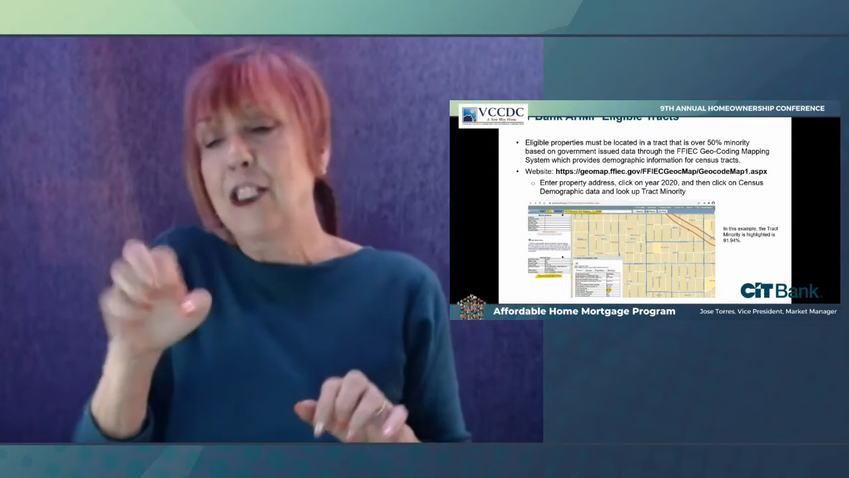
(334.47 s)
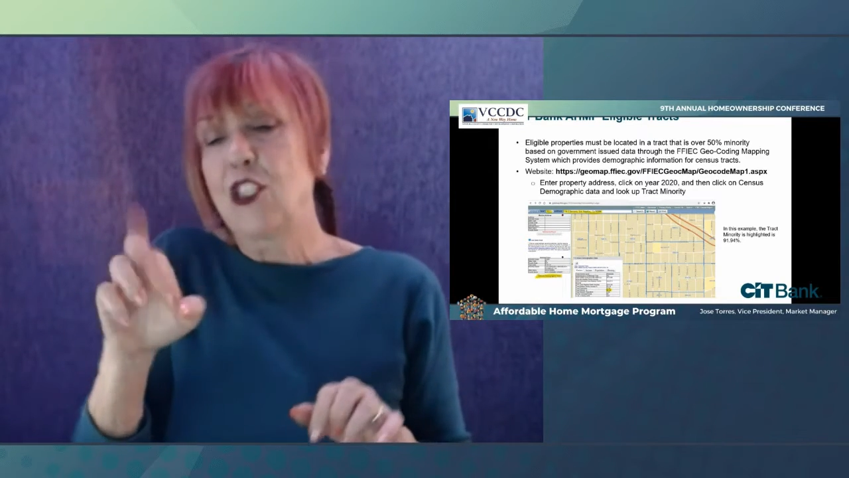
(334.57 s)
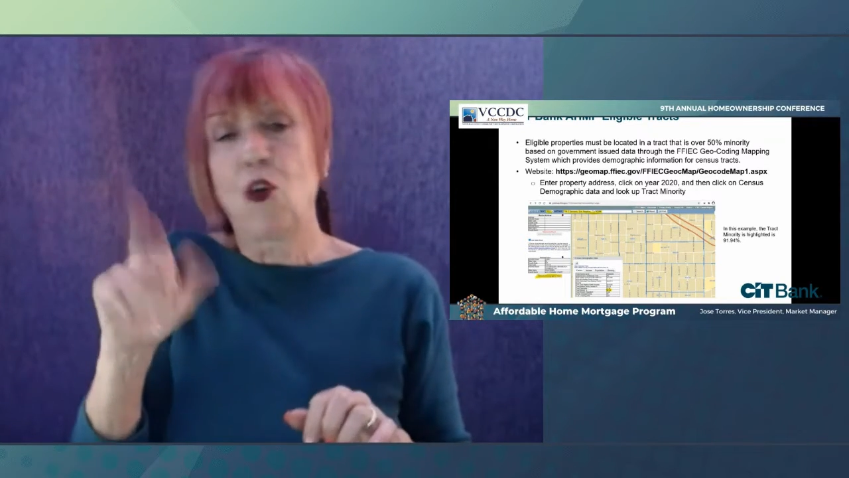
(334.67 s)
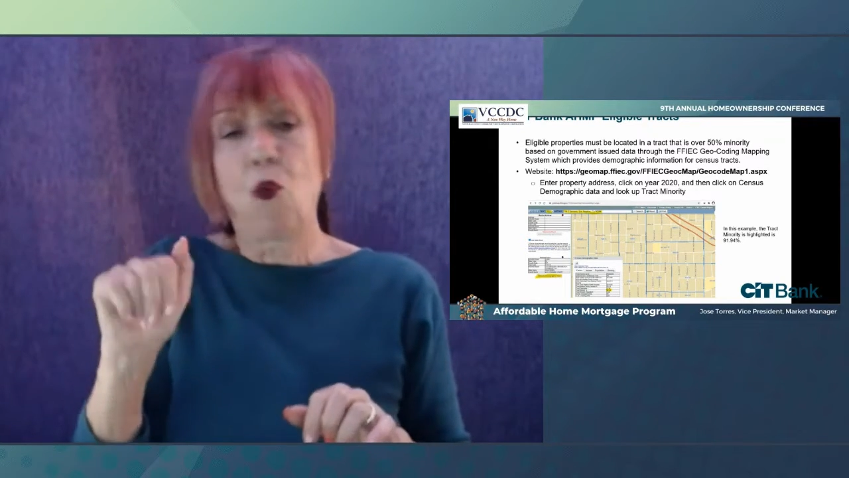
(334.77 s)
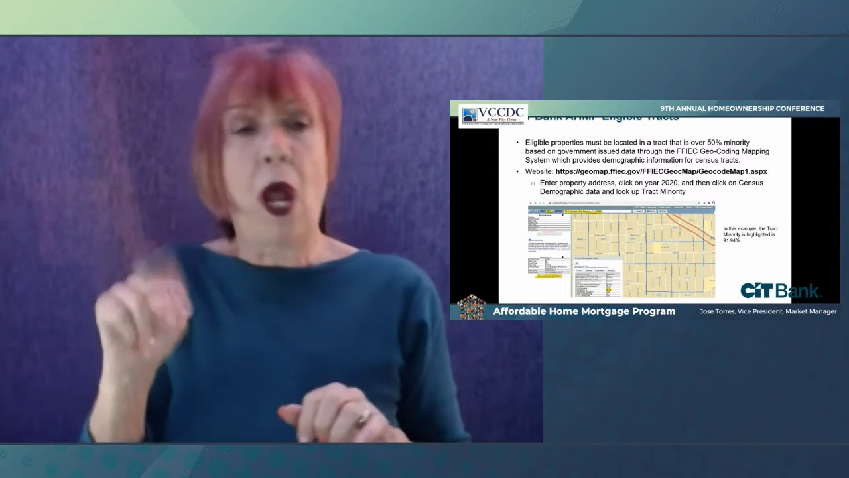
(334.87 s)

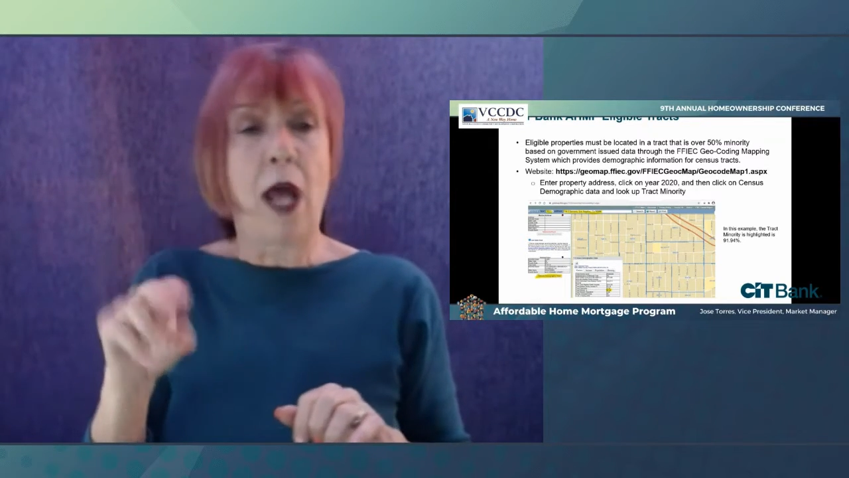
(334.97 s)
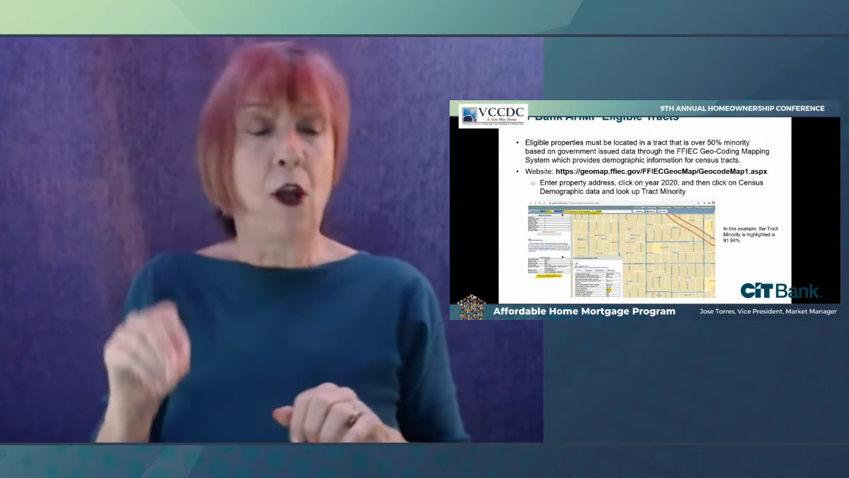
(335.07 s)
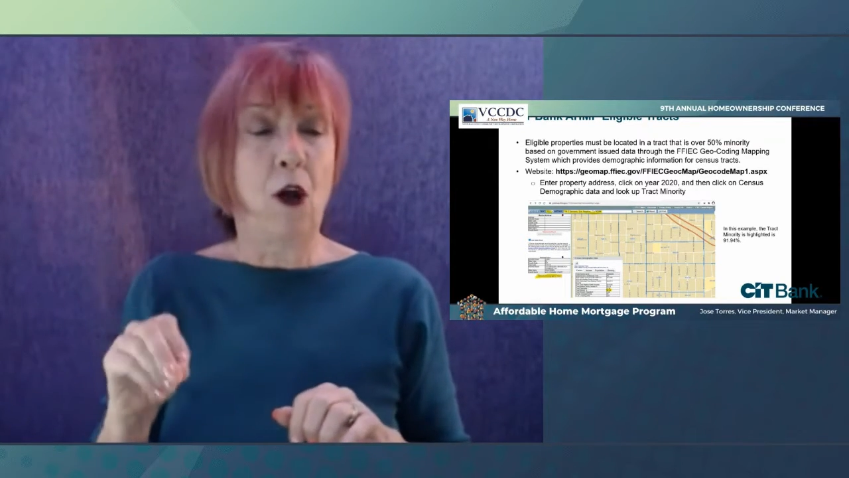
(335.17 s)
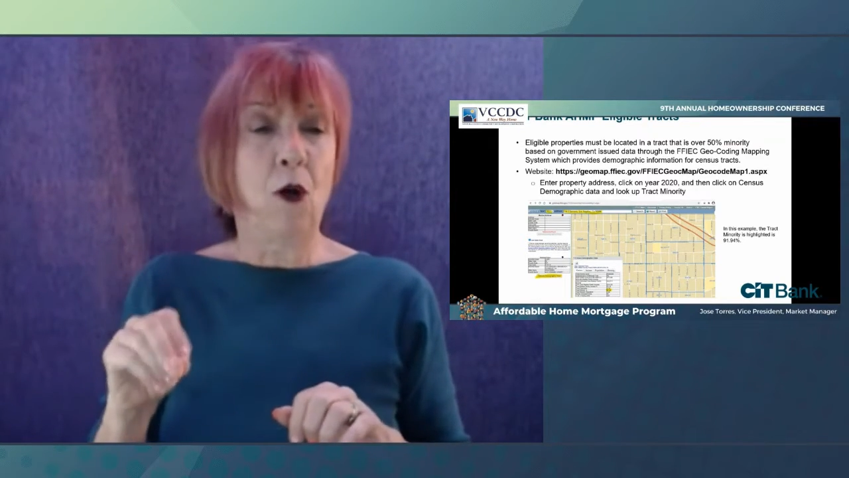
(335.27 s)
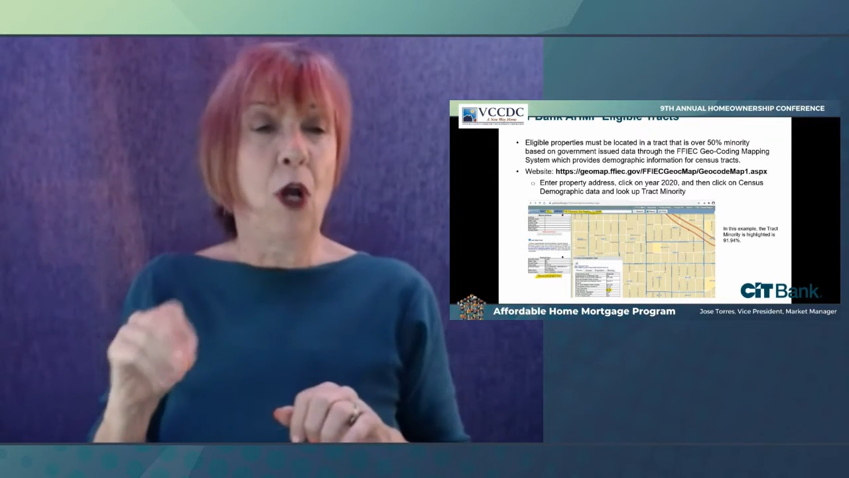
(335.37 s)
And if you
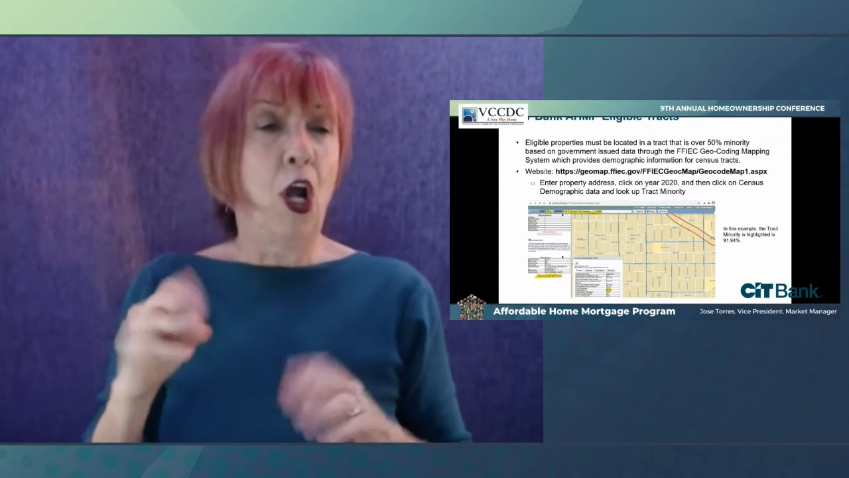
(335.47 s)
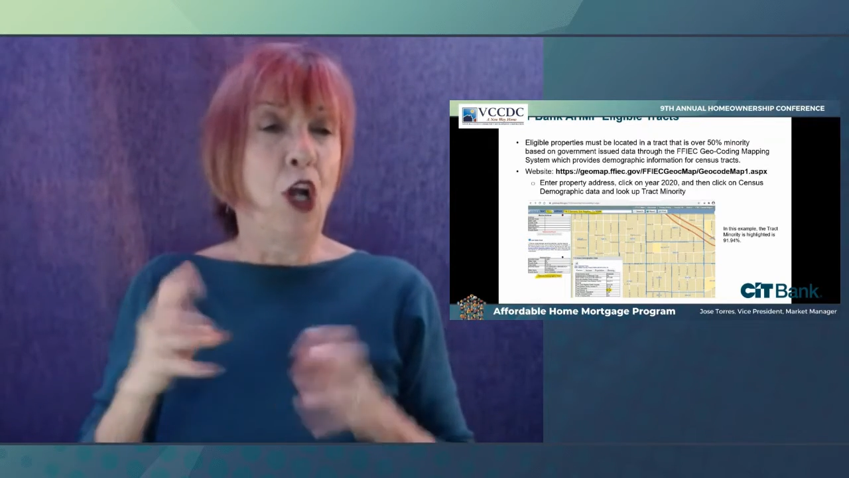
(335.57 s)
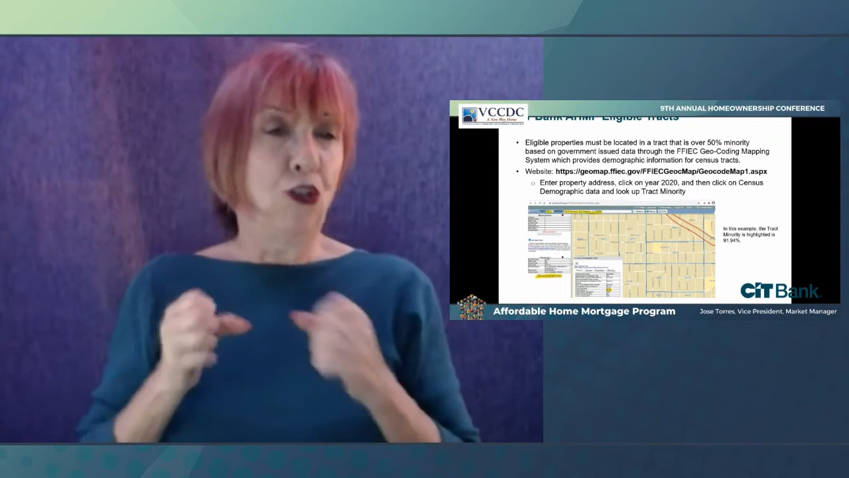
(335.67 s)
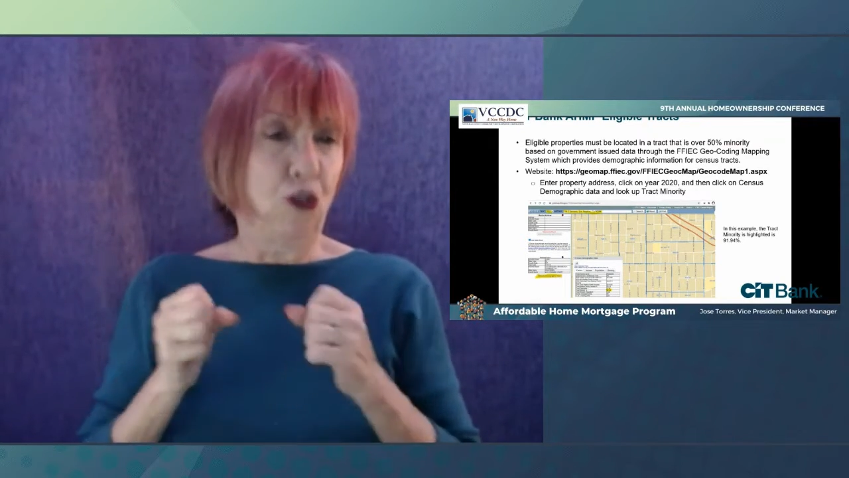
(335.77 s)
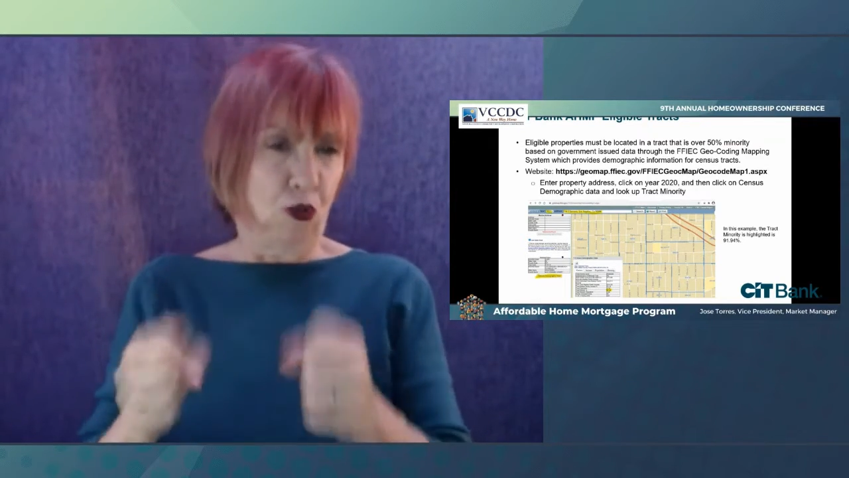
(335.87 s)
look at the
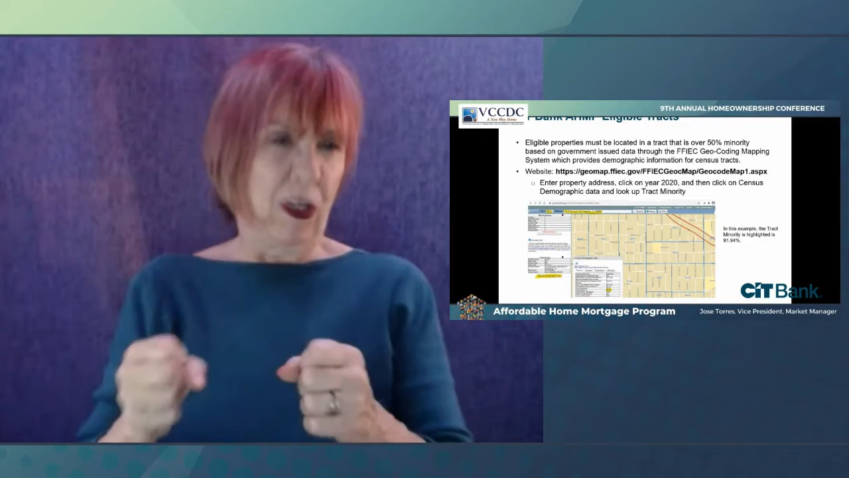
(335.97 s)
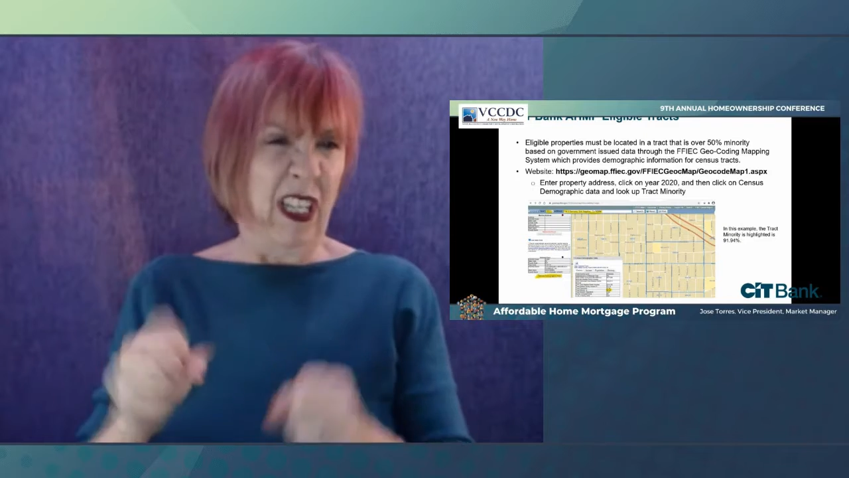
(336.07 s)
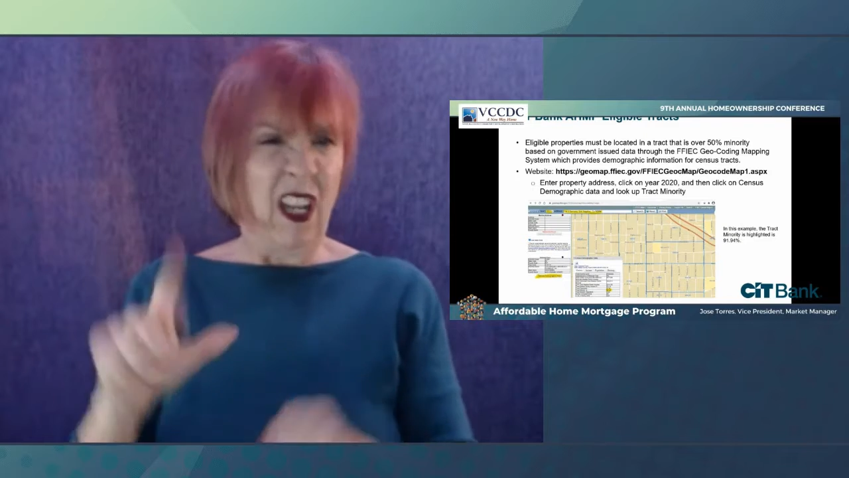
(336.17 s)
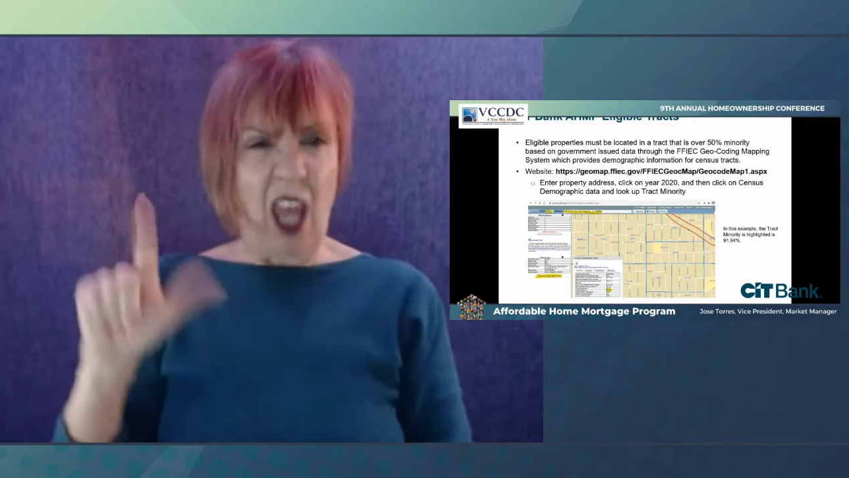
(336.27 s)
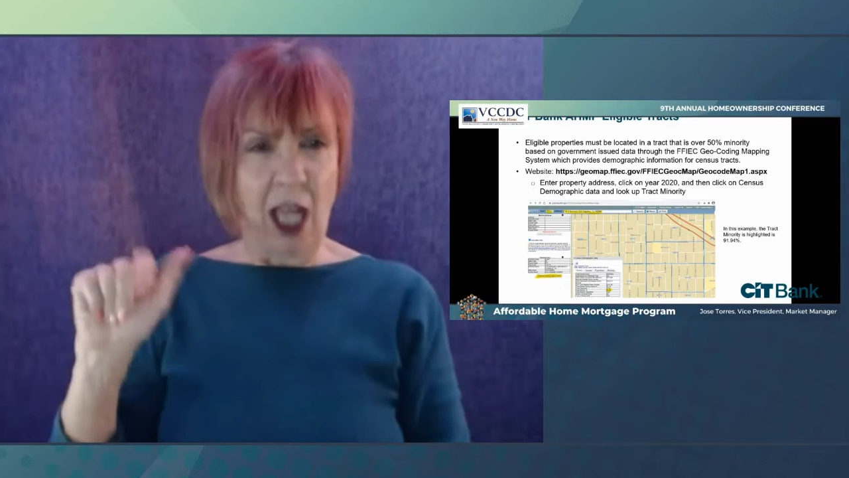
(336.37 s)
highlighted
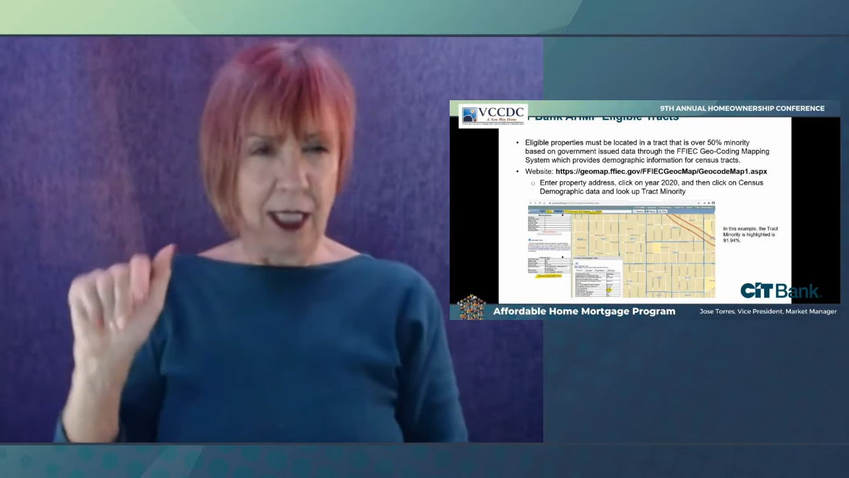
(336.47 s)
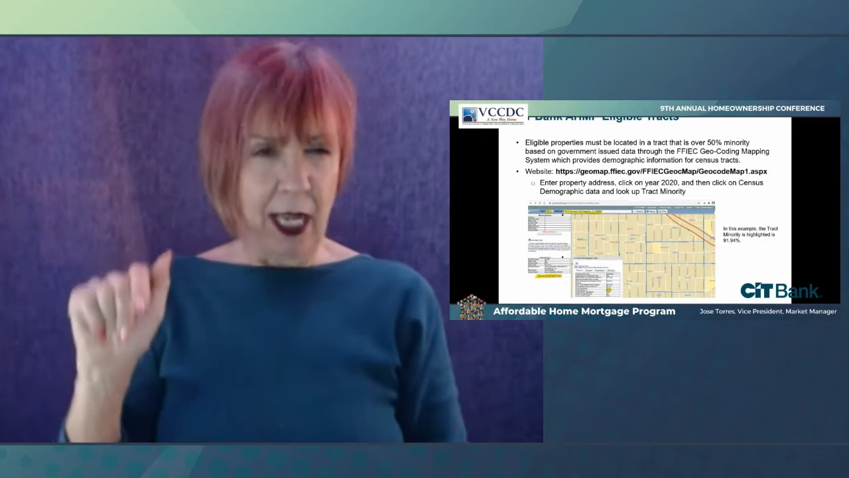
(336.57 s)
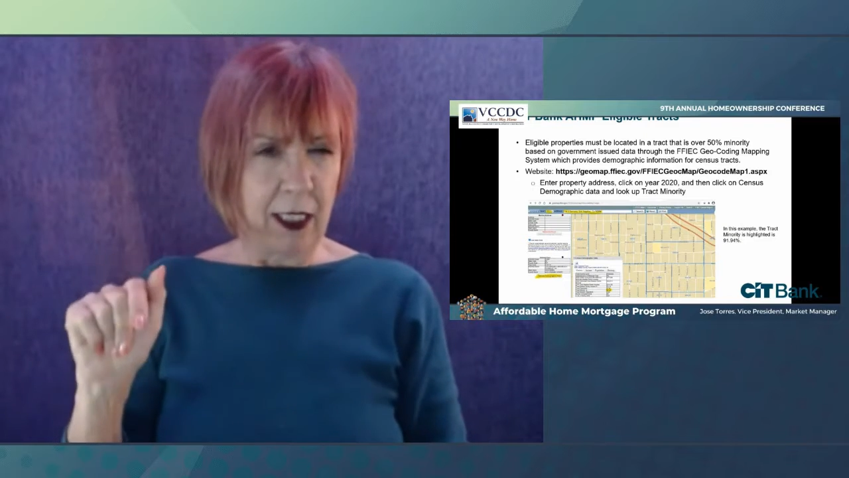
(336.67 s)
areas,